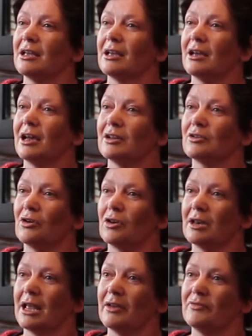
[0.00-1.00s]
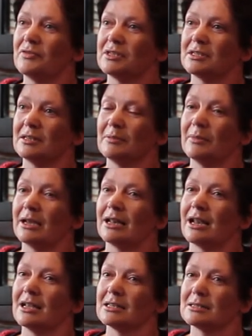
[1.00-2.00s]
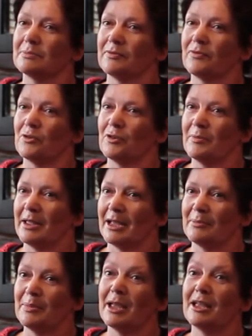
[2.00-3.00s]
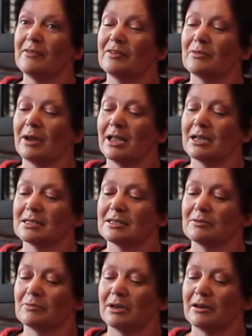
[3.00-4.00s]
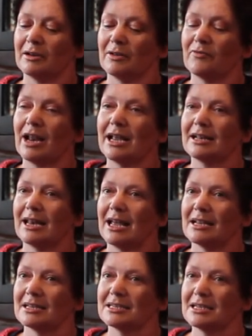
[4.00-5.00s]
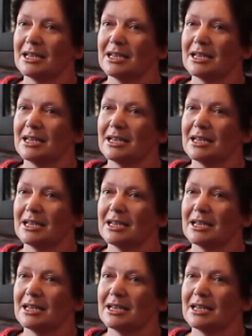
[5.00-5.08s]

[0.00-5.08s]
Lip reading: had all left the Midlands before me and paved the way, as it were, in Flatland.